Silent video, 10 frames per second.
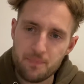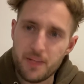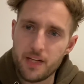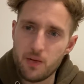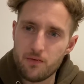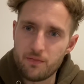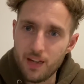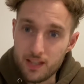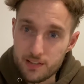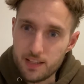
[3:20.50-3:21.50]
You know,
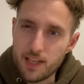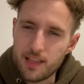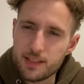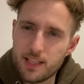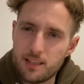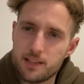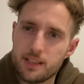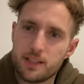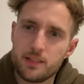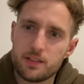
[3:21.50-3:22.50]
that's the kind of challenge
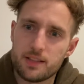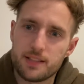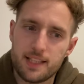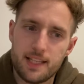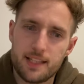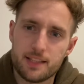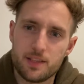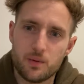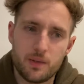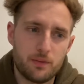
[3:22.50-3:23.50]
your glutes can take.
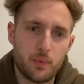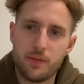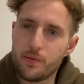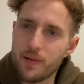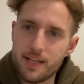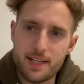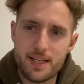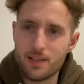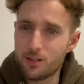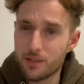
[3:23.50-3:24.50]
So with your 8
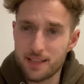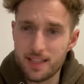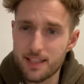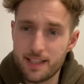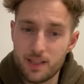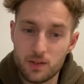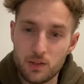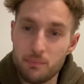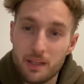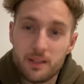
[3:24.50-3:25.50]
kilos or your 10 kilo
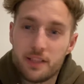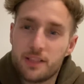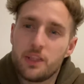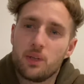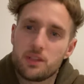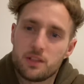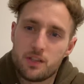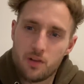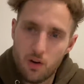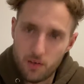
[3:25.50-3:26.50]
dumbbell, you're just
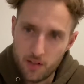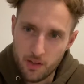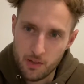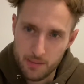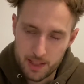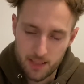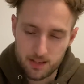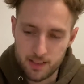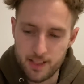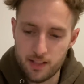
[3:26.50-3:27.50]
not gonna be
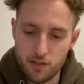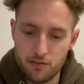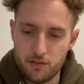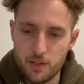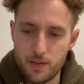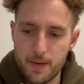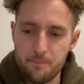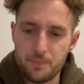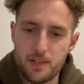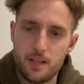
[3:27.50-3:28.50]
challenging it enough, okay?
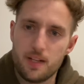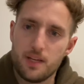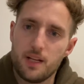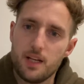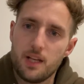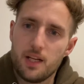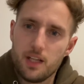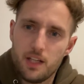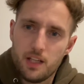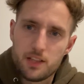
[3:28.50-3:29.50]

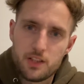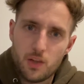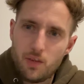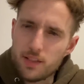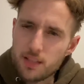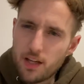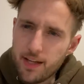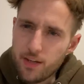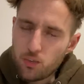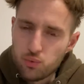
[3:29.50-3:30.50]
So that's
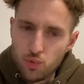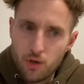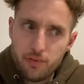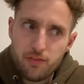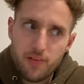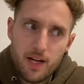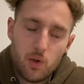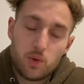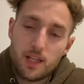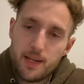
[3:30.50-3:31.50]
a rough
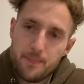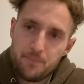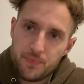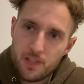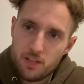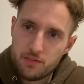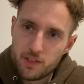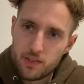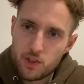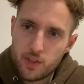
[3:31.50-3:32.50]
outline of
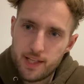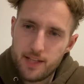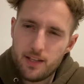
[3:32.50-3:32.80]
glute training.